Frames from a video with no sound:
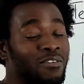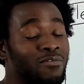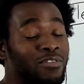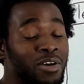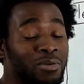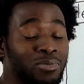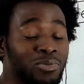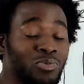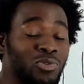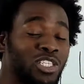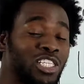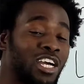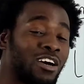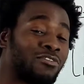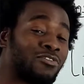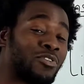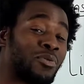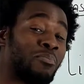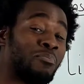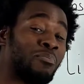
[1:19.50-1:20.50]
Verbs which
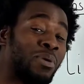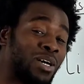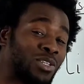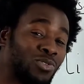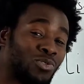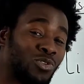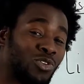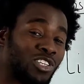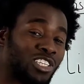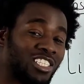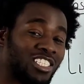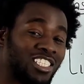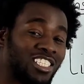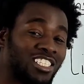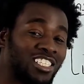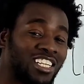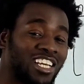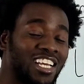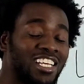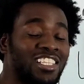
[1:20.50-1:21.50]
are from Bantu
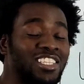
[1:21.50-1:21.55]
origin